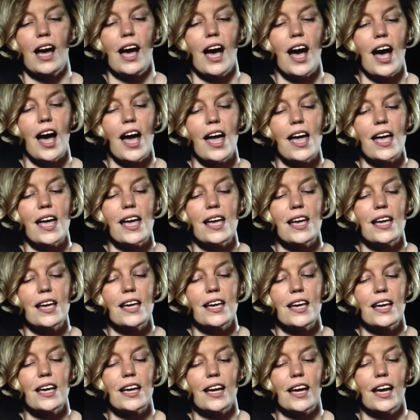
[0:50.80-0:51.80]

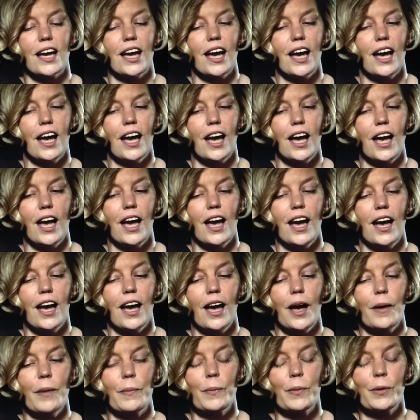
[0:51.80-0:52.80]
I
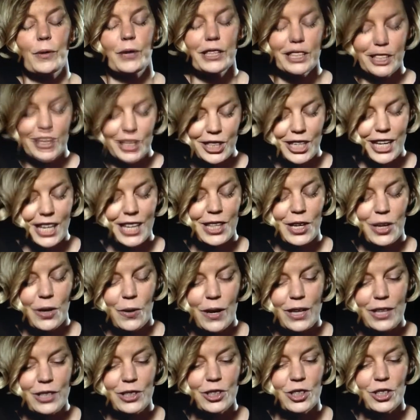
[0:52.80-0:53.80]
appreciate the
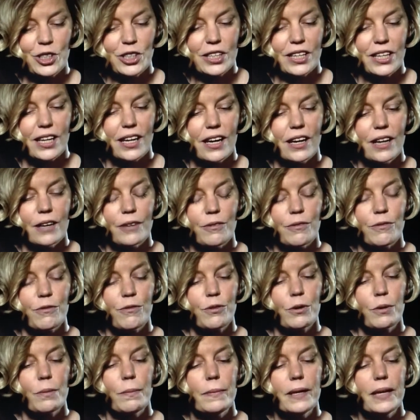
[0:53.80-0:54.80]
question.
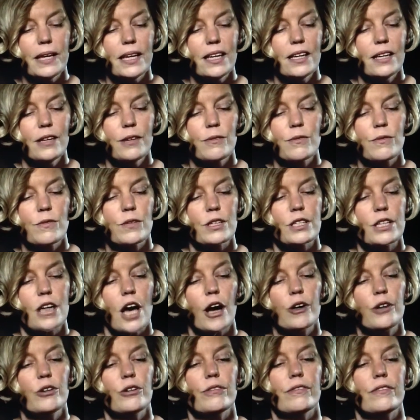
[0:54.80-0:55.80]
For me,
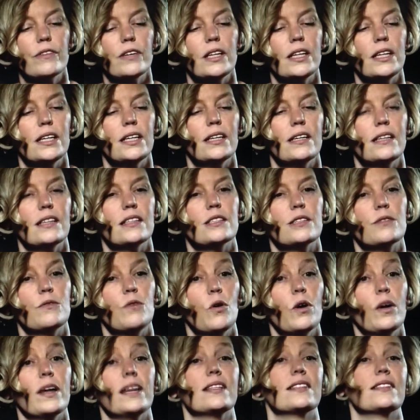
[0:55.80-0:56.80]
photography is a
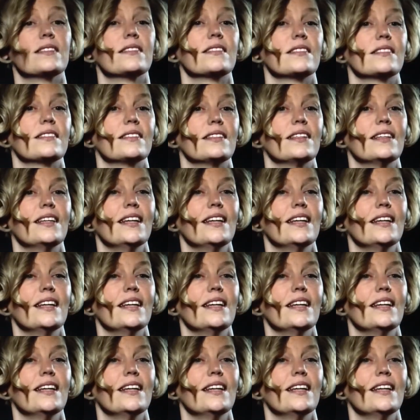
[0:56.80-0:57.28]
voice,